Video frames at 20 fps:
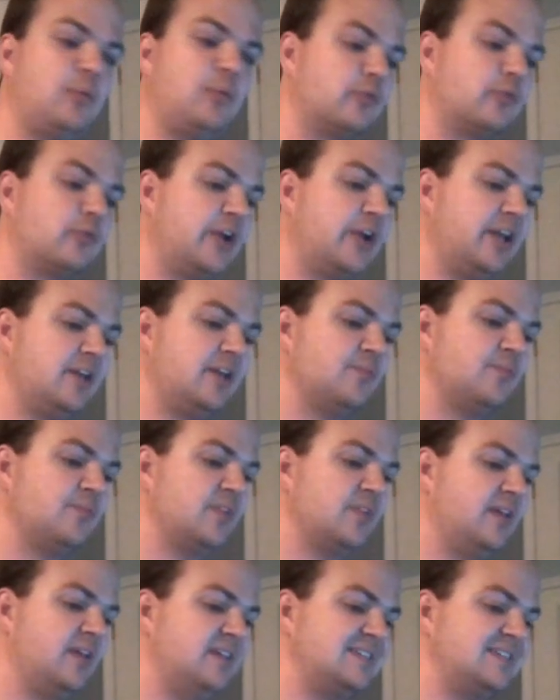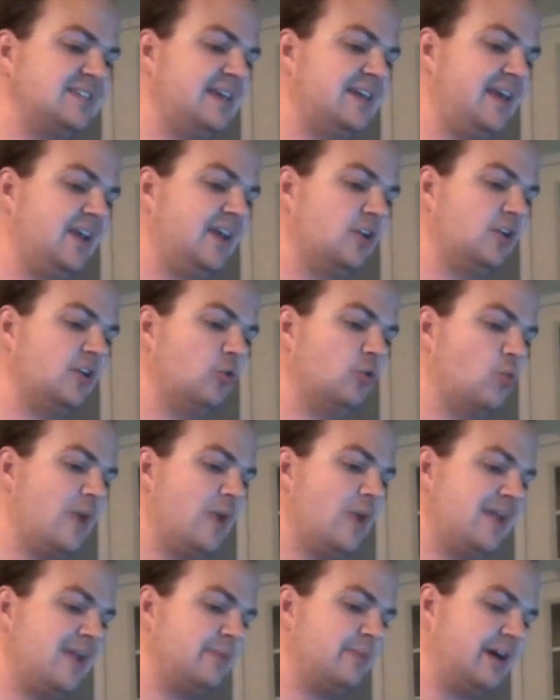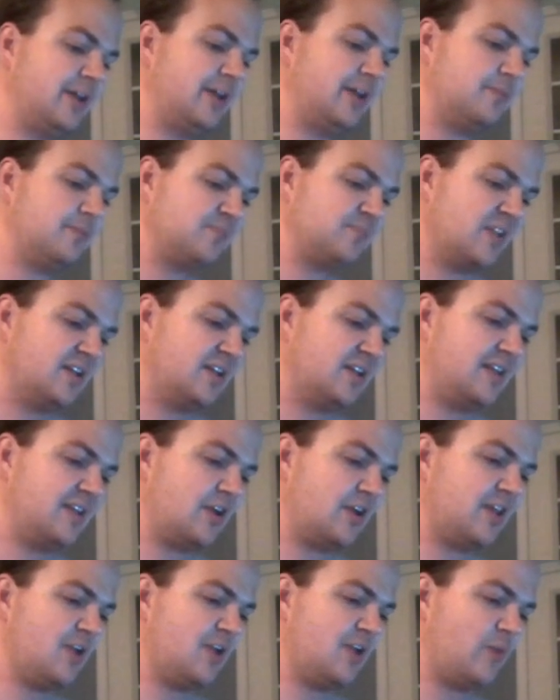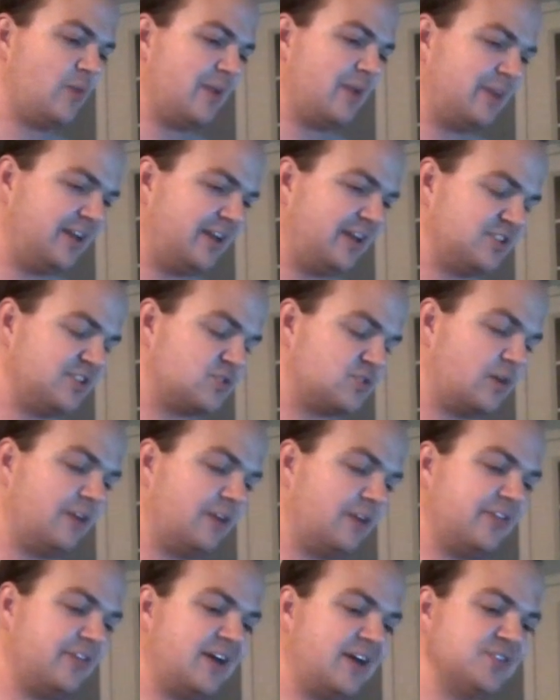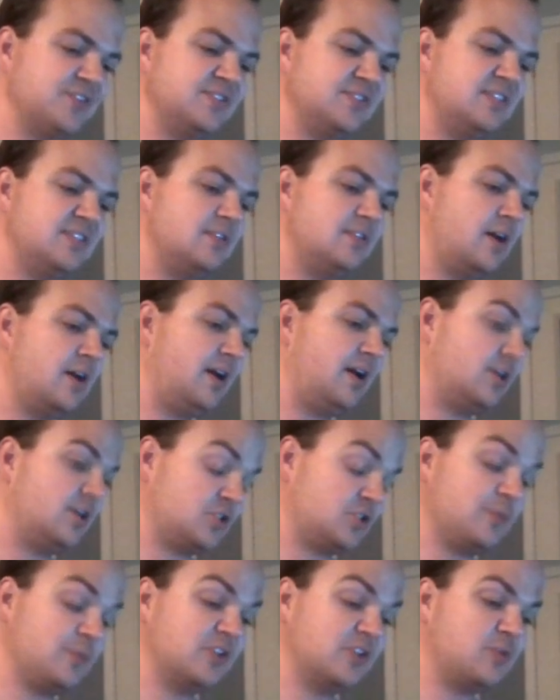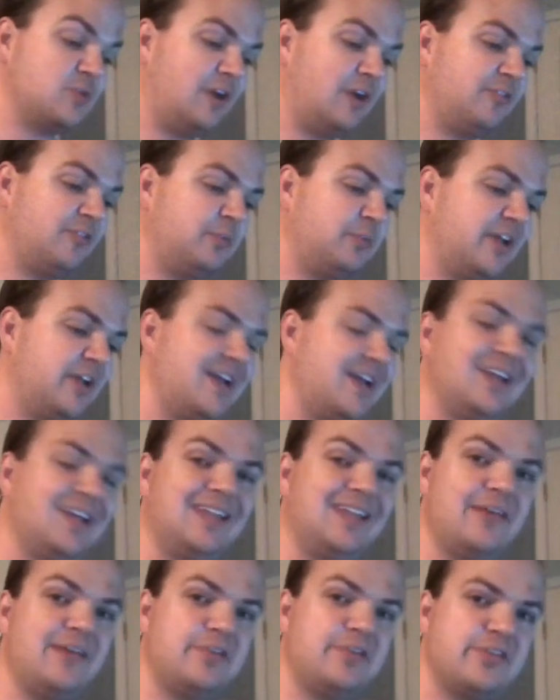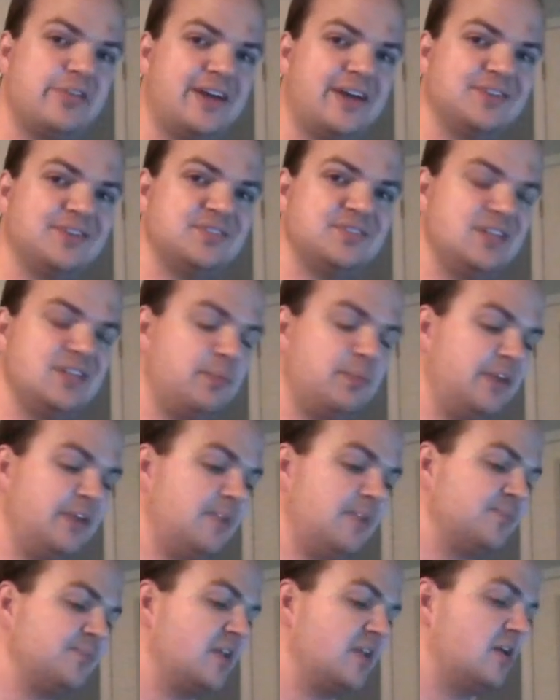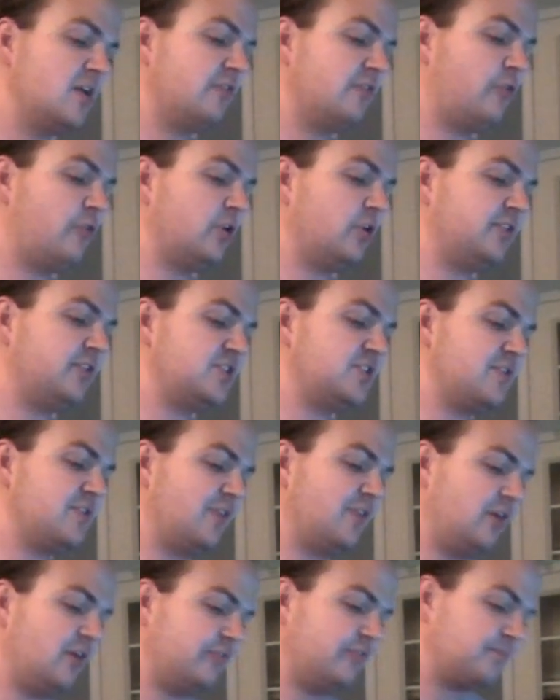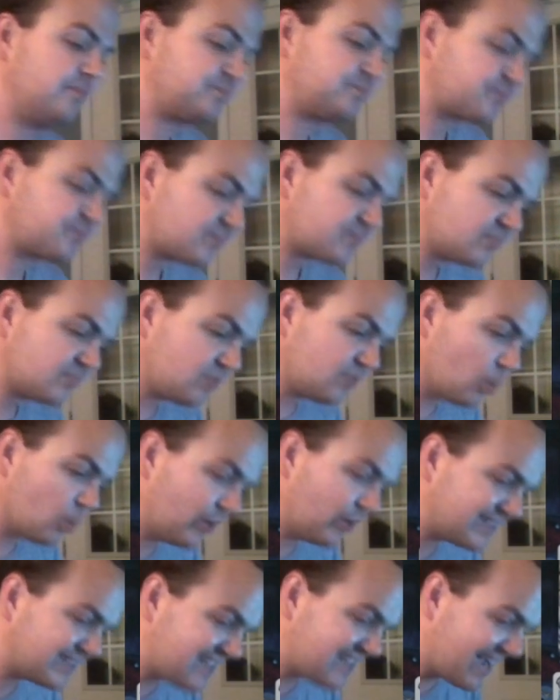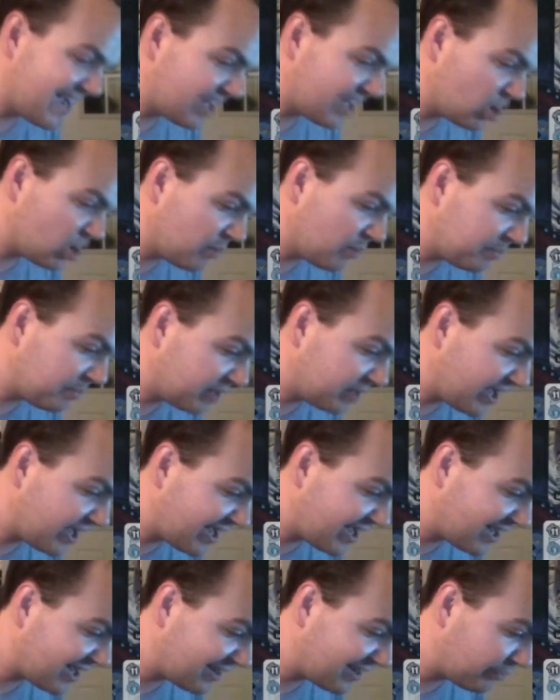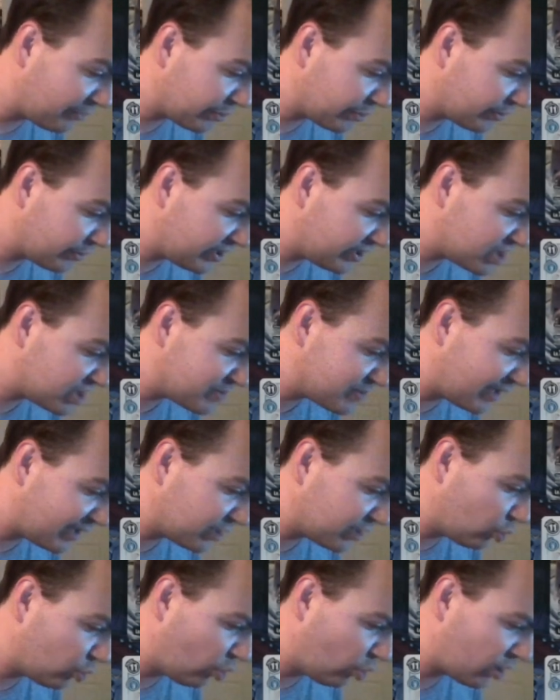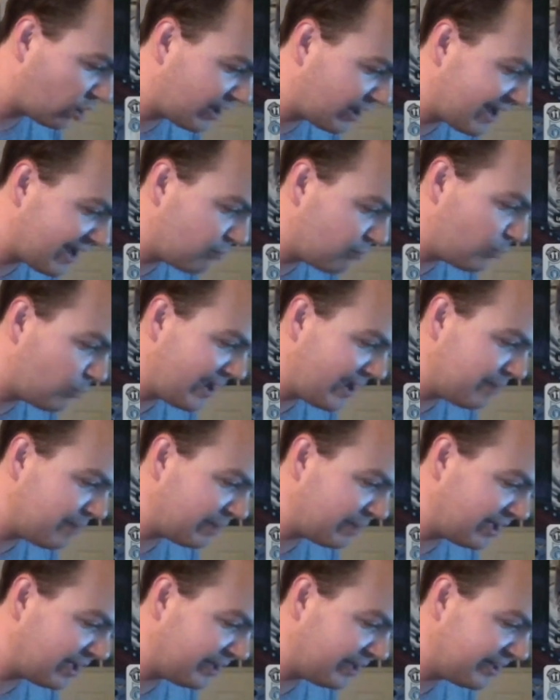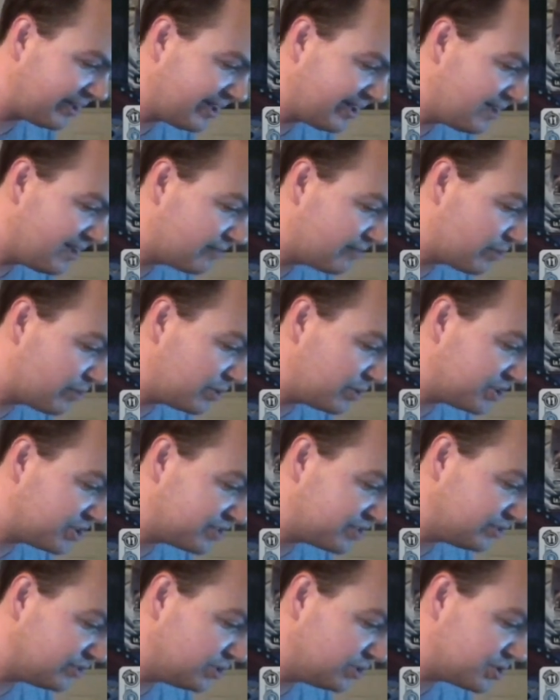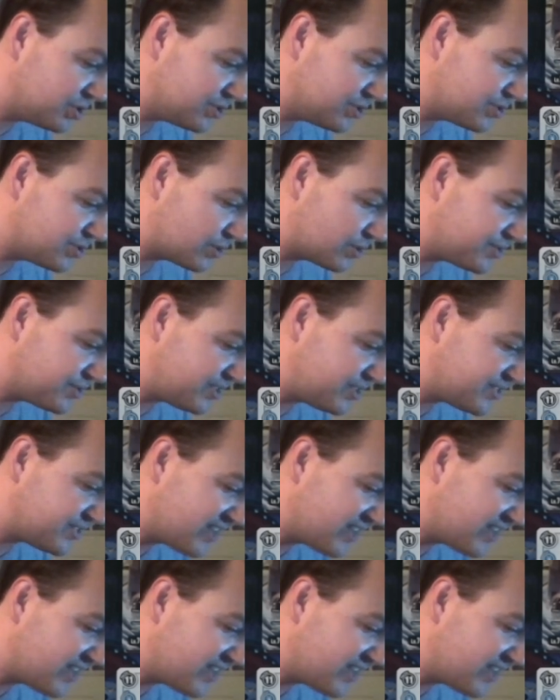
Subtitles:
running is King Waymon. Now, King Waymon is 12 to play, 11,000 DP, 4 to Digivolve. When attacking, you may play a level 3 Digimon or a Waymon from your Digivolution sources